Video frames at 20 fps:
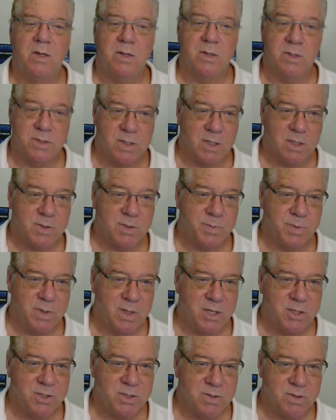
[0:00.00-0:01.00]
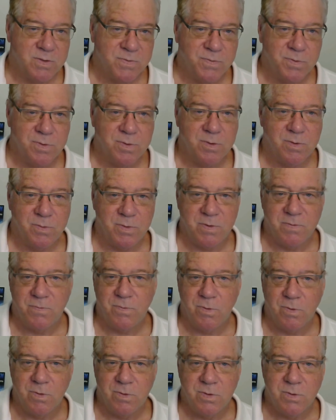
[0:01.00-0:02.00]
This explanation is further
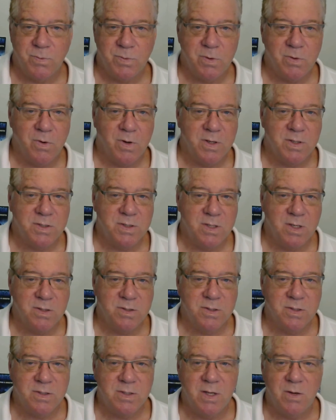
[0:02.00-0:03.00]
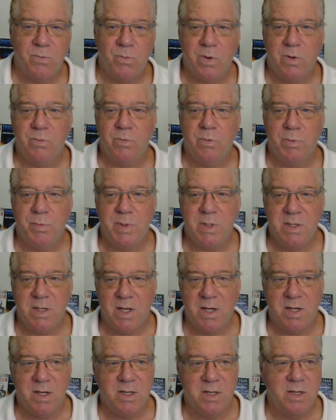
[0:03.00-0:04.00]
reinforced when Christ tells us that one will be
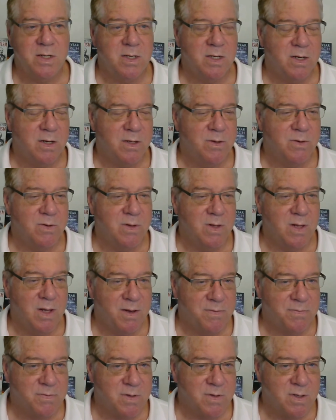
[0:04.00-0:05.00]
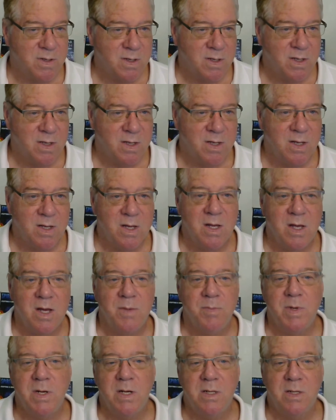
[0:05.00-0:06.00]
taken and the other left
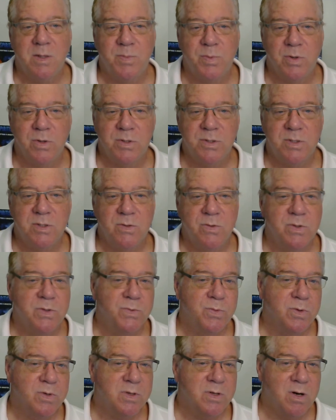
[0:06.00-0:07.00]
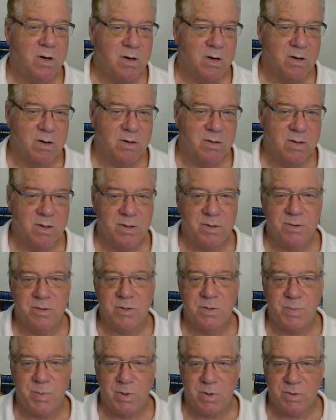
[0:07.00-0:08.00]
meaning the person who has worked hard on their
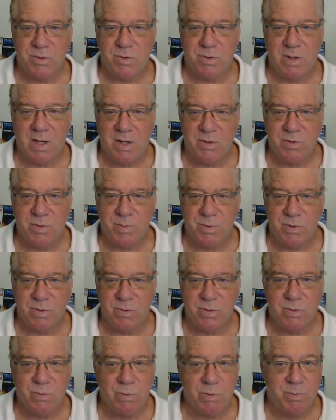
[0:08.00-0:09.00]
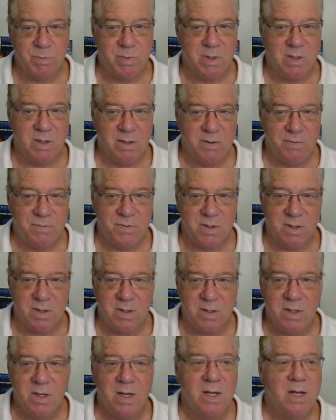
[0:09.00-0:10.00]
spiritual attributes will be
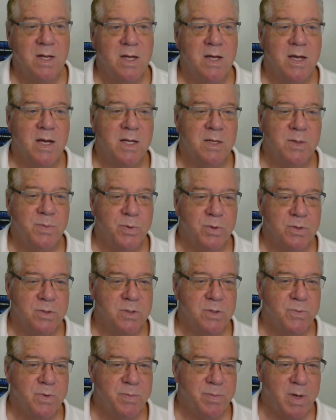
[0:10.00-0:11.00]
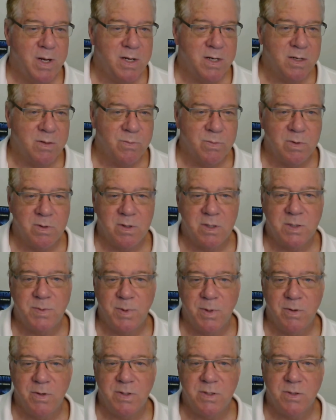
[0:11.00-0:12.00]
lifted, and the person remaining will
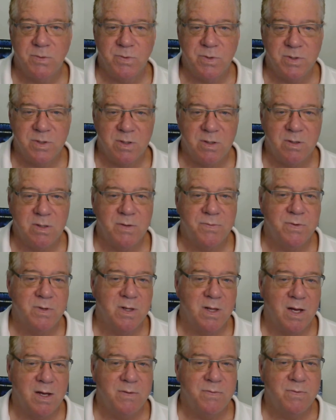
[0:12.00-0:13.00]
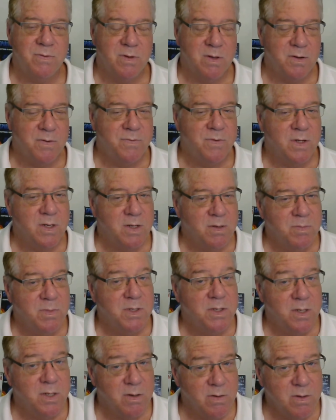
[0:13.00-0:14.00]
experience the result of a life lived in
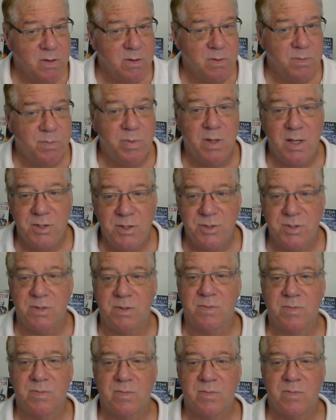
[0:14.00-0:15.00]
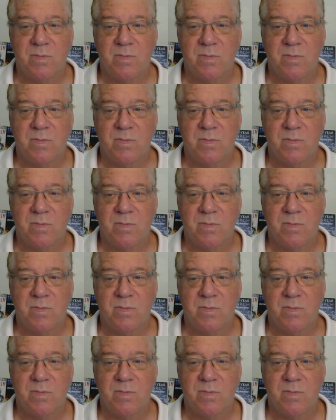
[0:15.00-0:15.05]
material pleasure.